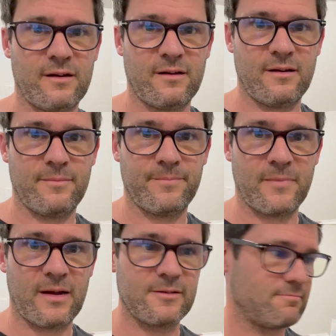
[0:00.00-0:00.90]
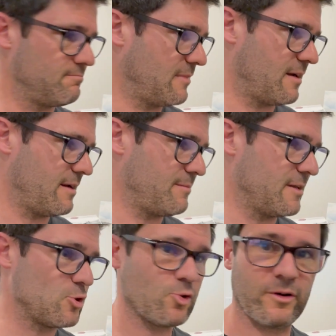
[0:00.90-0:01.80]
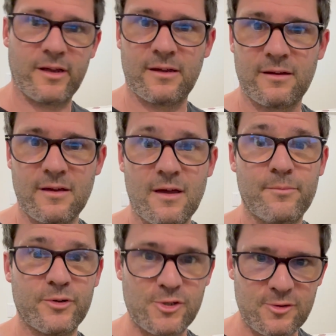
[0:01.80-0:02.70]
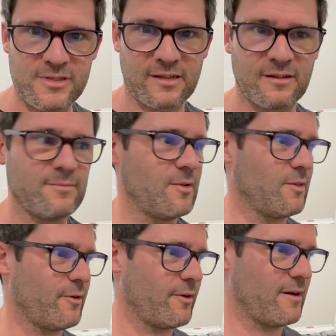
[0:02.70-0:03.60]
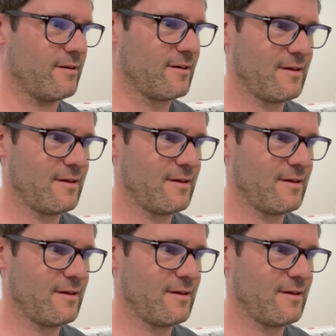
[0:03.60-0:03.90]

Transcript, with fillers: Um, I, I, am enjoying producing them, although I,